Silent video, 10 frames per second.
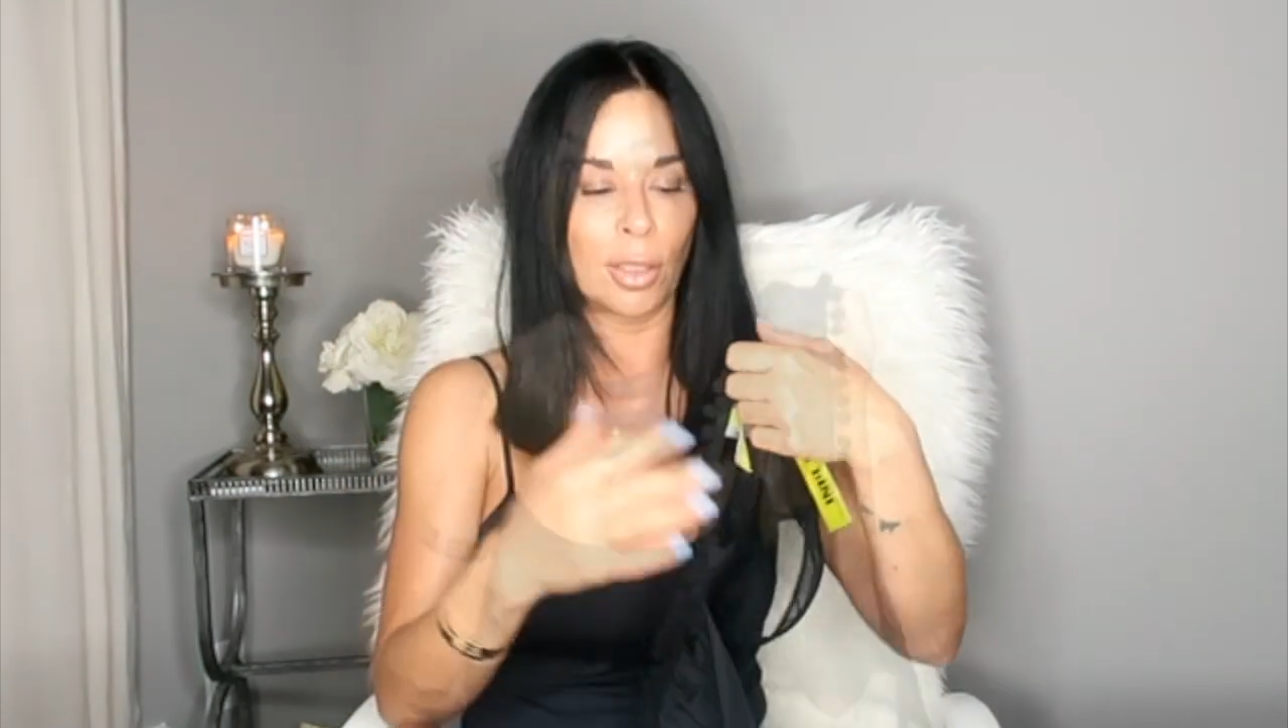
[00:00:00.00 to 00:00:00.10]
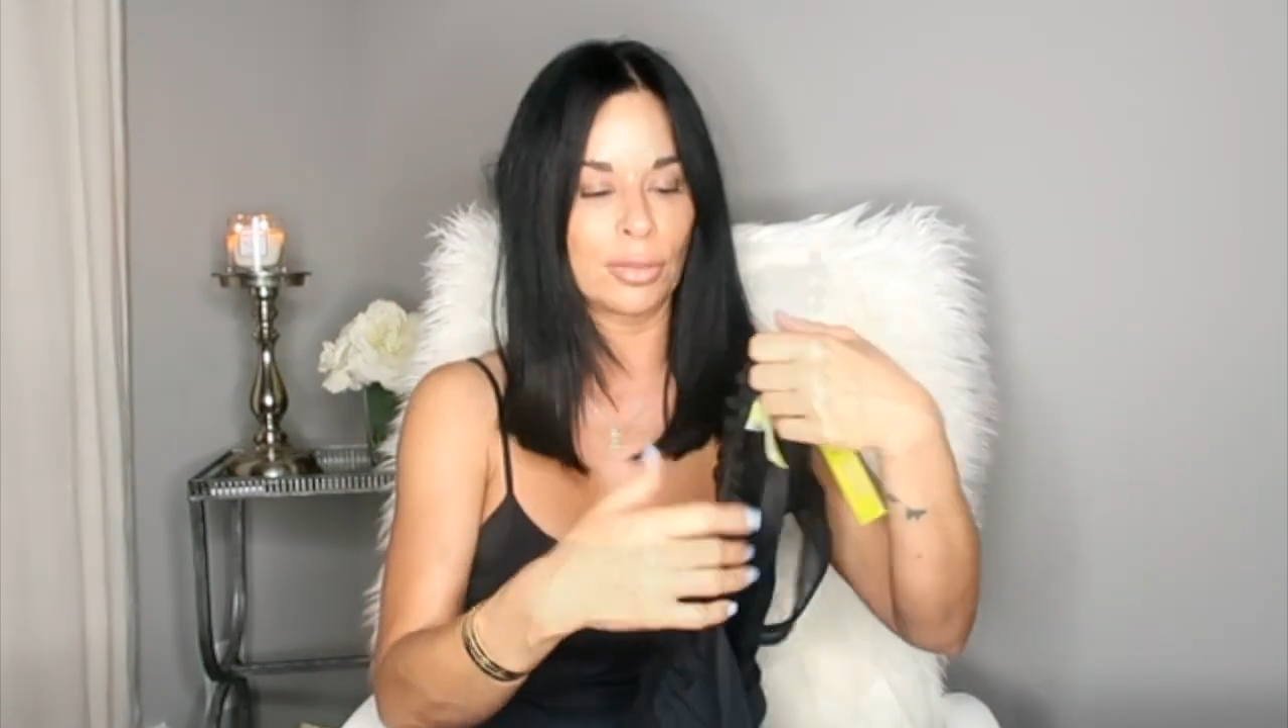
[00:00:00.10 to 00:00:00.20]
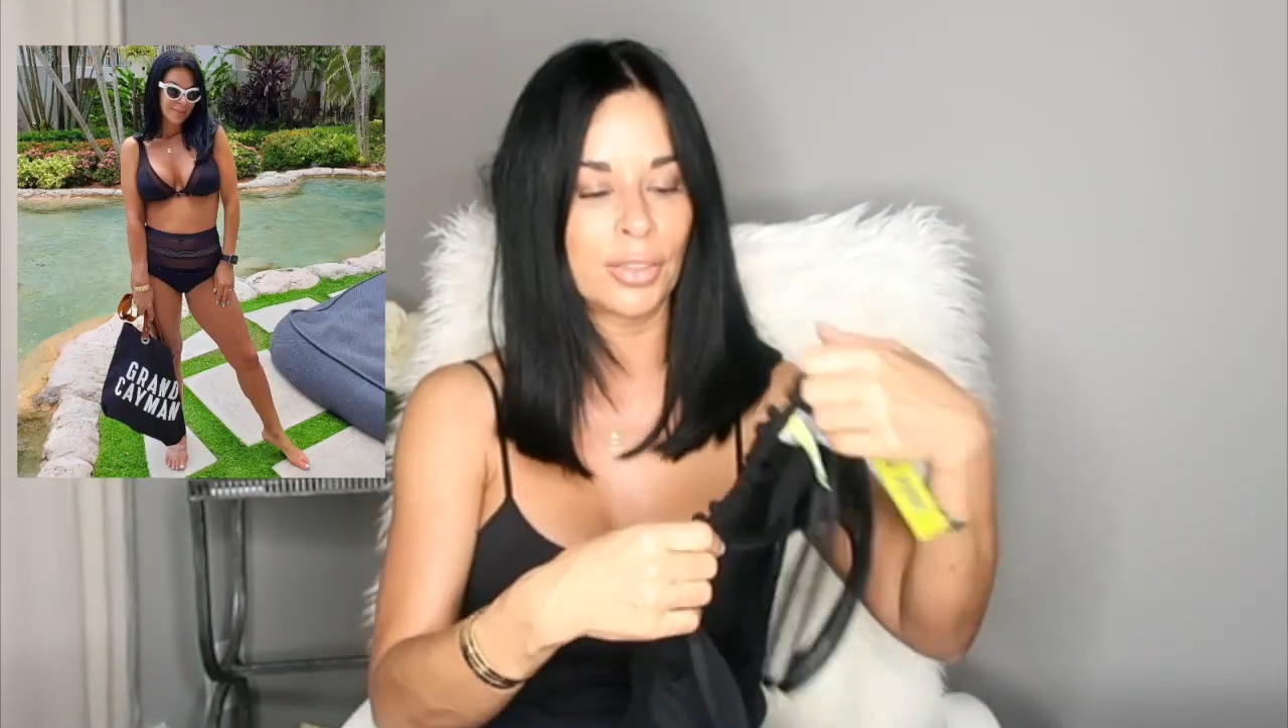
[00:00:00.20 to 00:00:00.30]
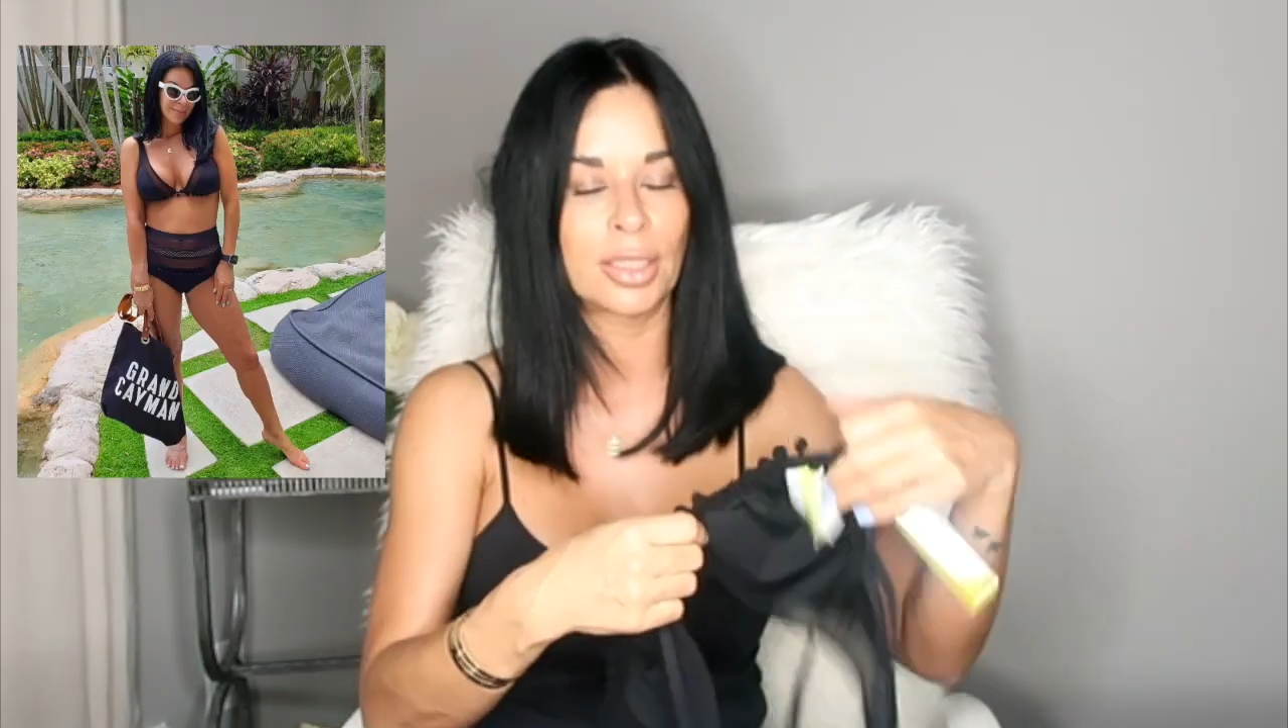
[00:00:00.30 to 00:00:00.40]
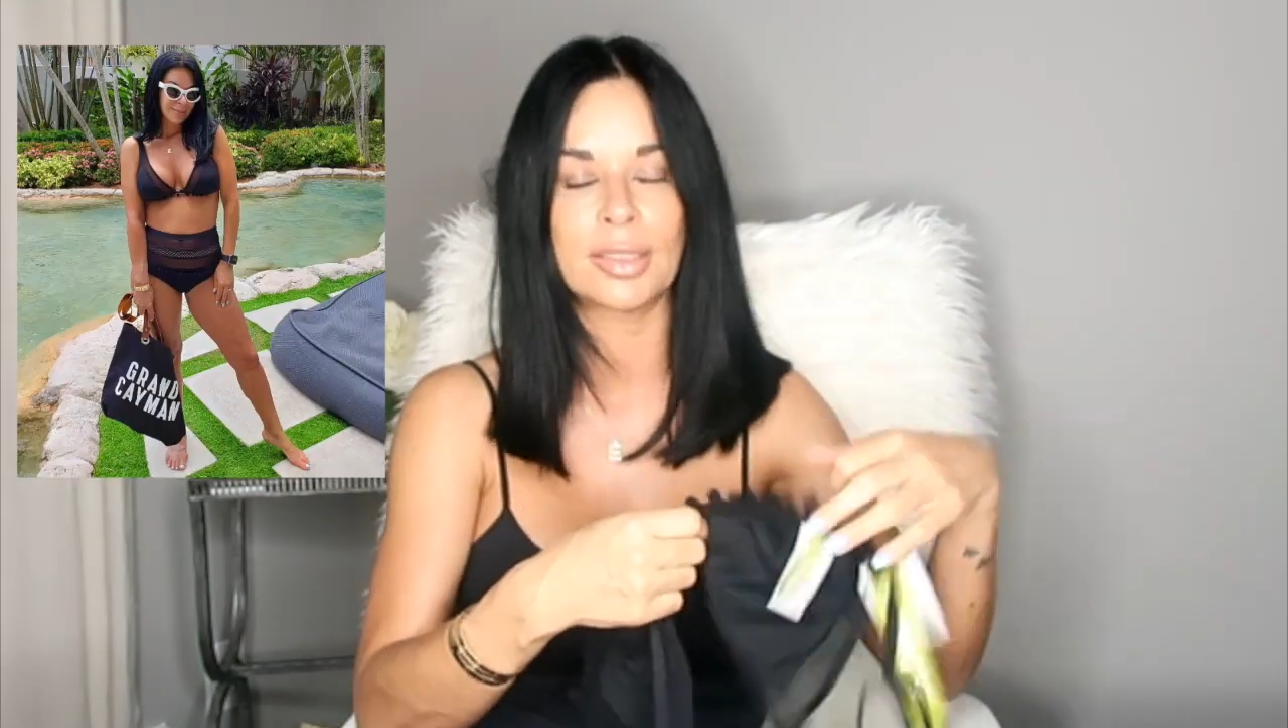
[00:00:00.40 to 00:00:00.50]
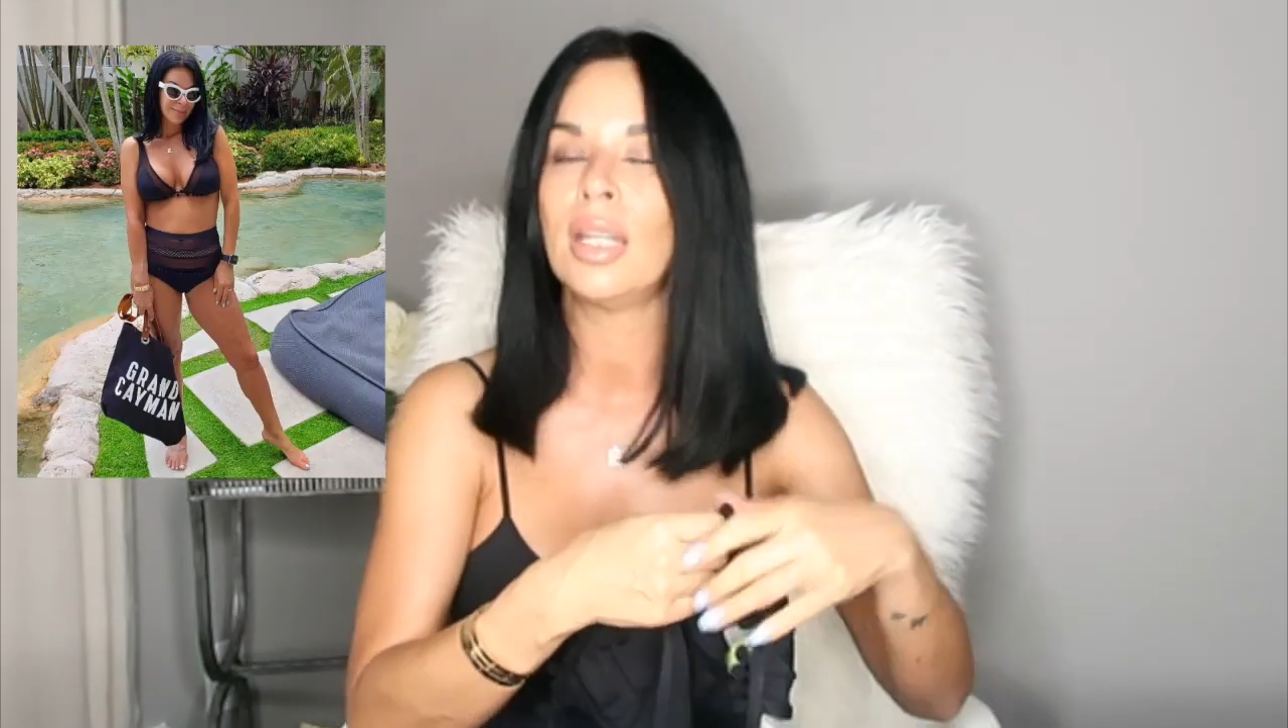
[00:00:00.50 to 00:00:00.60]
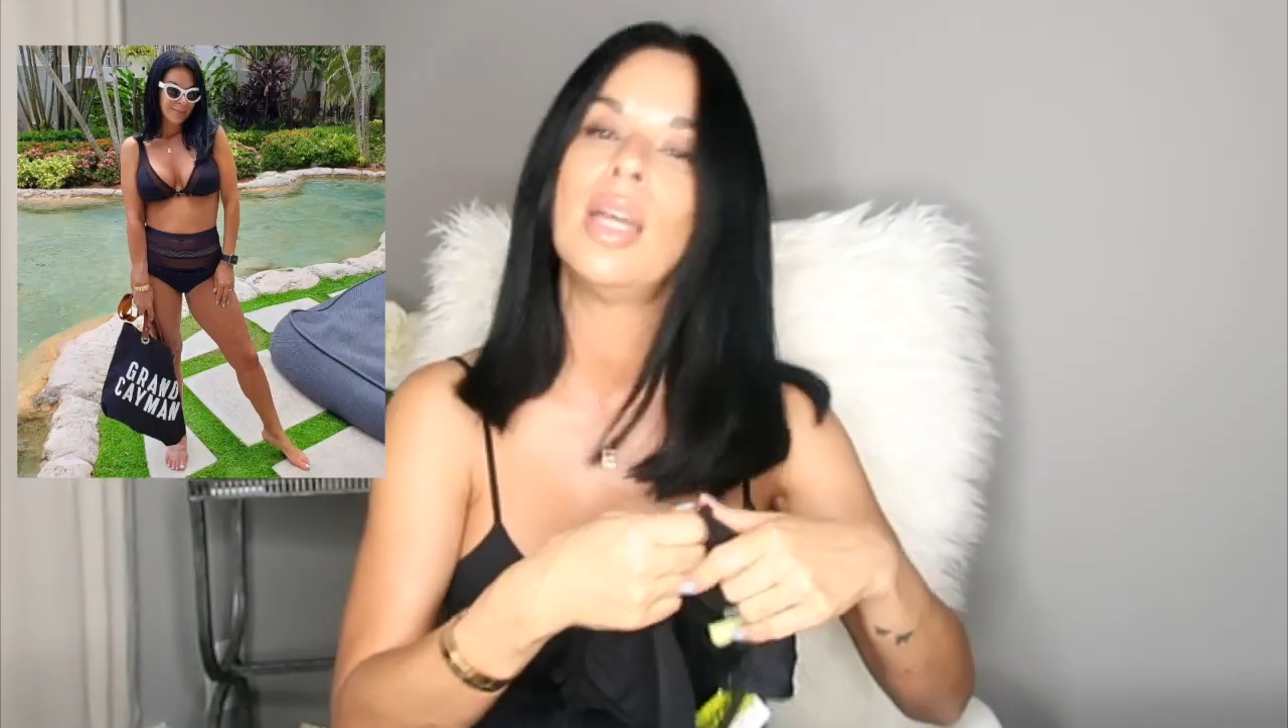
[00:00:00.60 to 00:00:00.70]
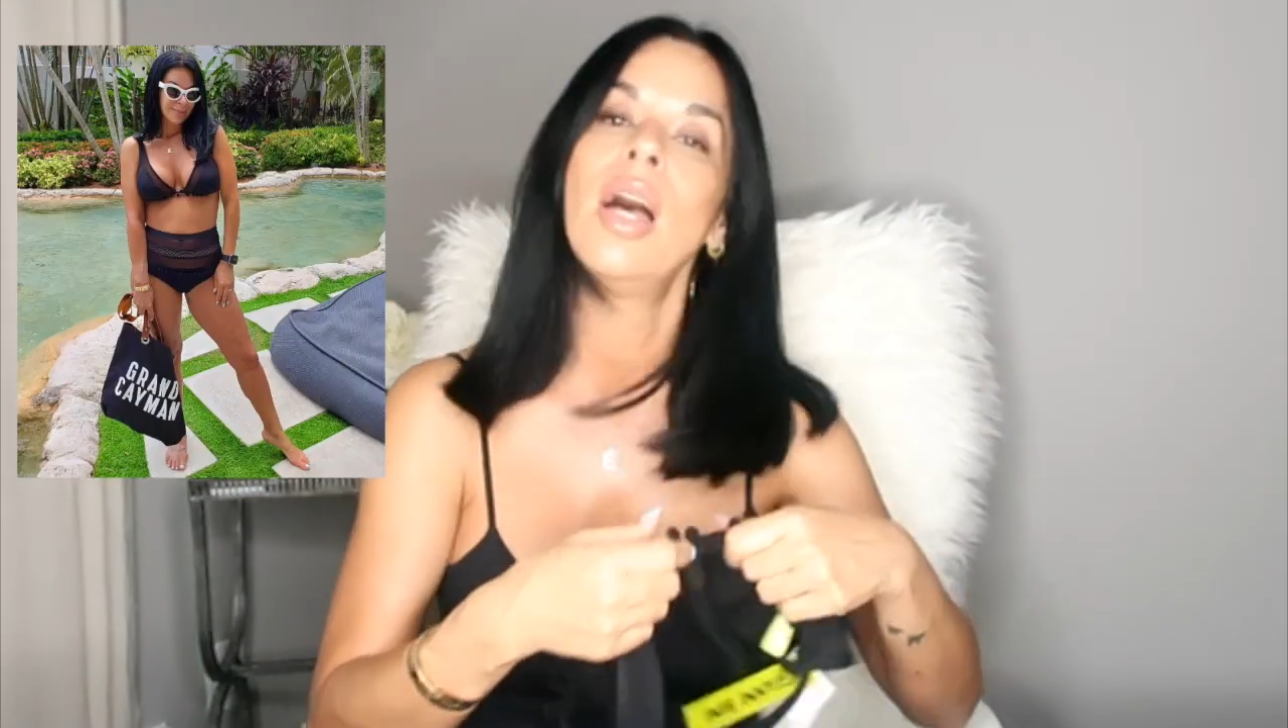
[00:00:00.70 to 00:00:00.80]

perfect.